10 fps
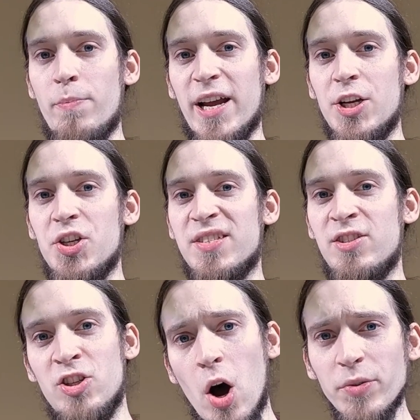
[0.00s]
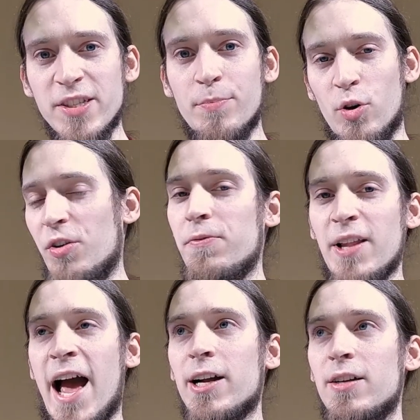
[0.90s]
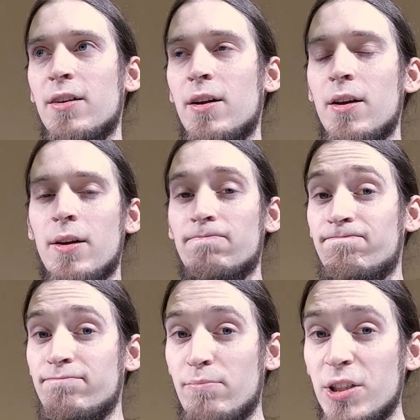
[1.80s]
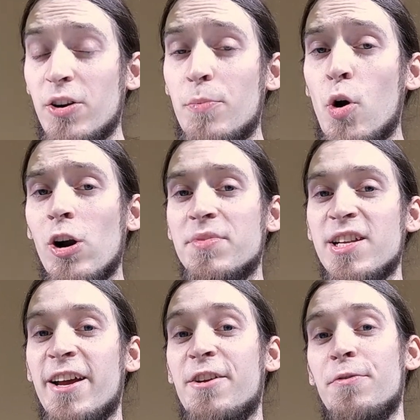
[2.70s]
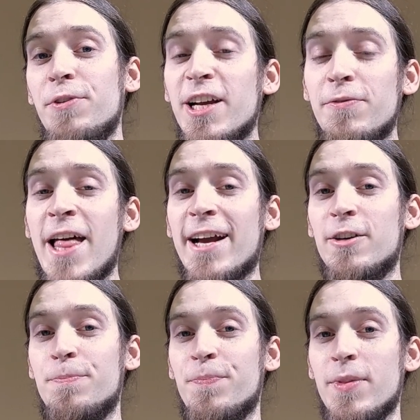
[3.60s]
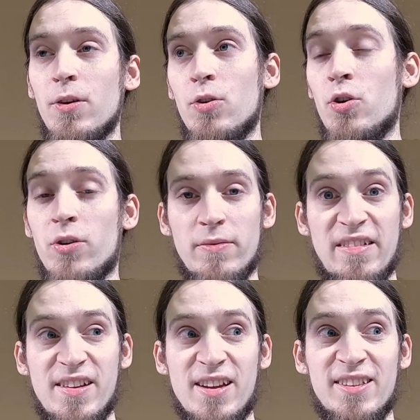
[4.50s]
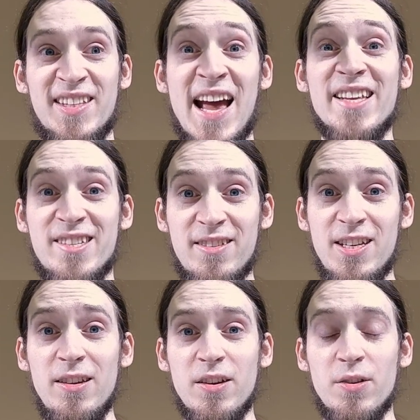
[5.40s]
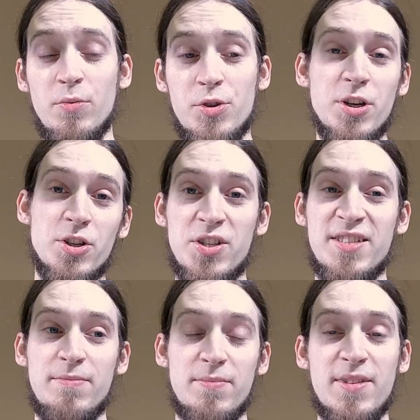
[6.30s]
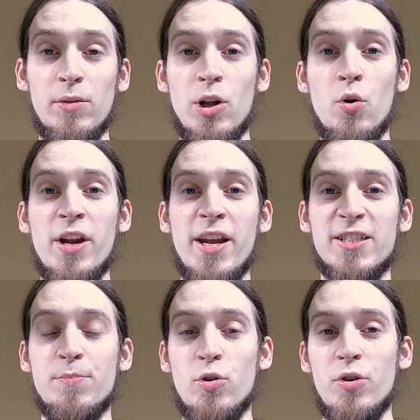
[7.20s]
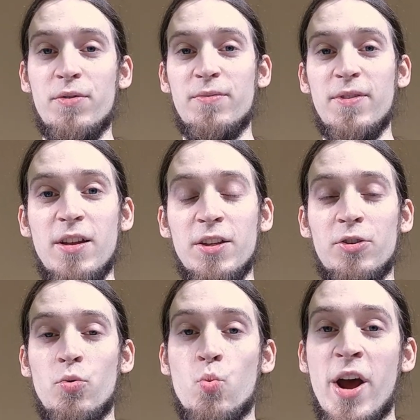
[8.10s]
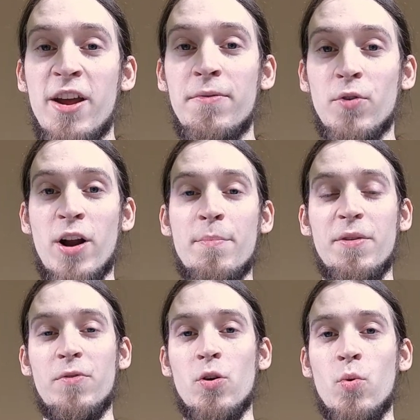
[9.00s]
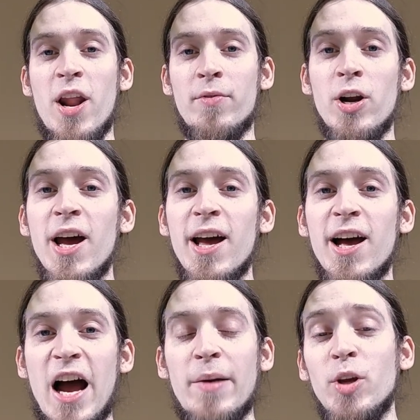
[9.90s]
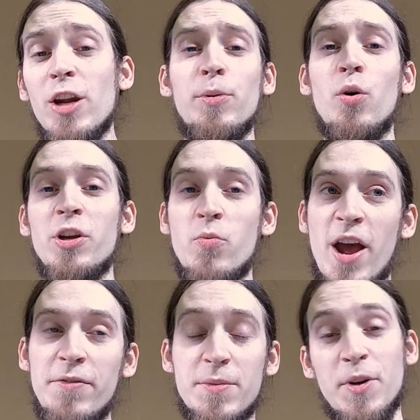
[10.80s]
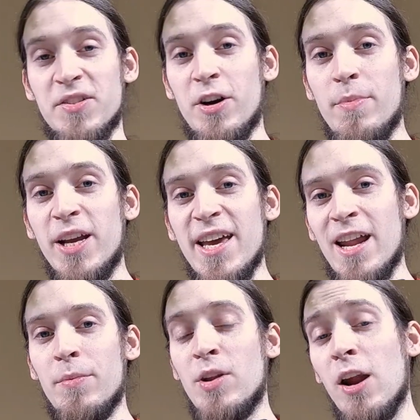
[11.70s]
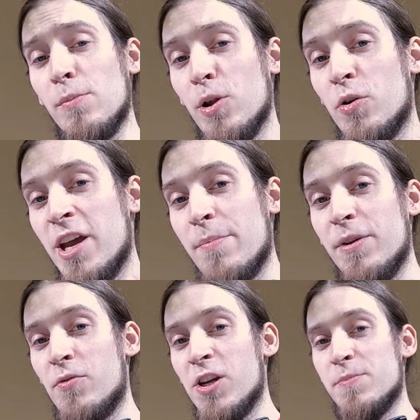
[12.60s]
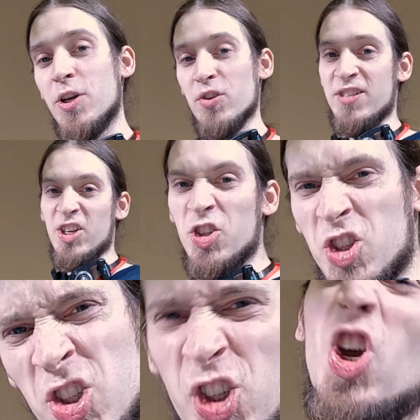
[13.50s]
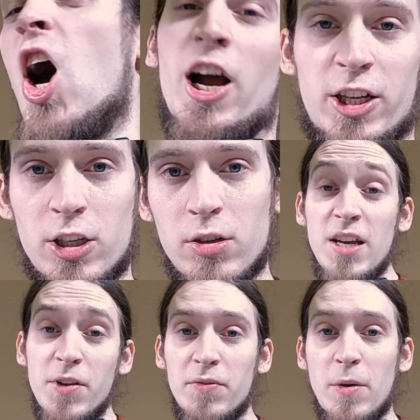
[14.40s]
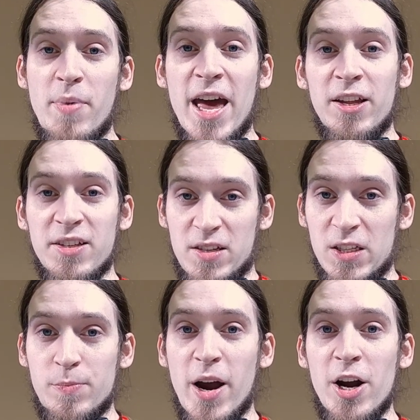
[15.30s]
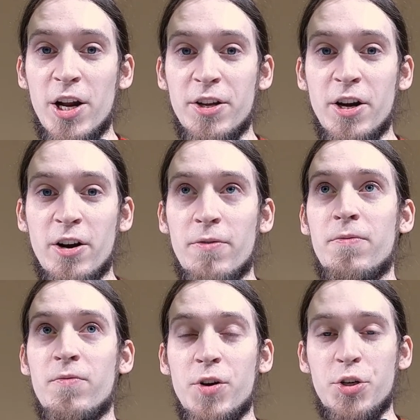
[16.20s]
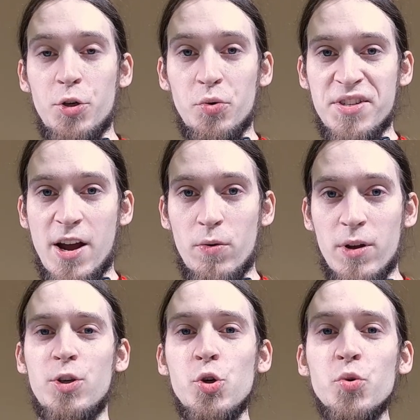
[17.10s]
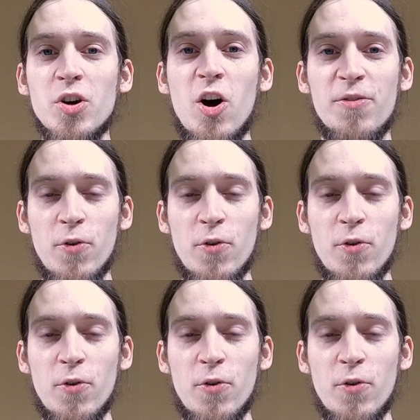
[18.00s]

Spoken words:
packages don't support FLAC. But there are programs like FlickFLAC or Audacity, which you can just download and export it to WAV or MP3 or whatever. I'm not uploading WAVs because they're big, and I'm not uploading MP3s because they suck, even if the patent has expired and they are free to use now. Use Ogg